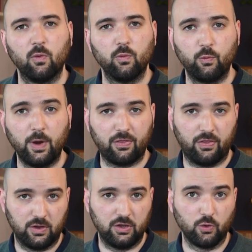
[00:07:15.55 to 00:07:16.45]

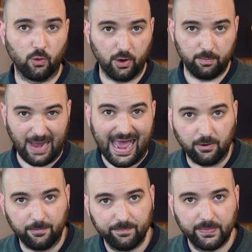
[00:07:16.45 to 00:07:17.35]
with your panel.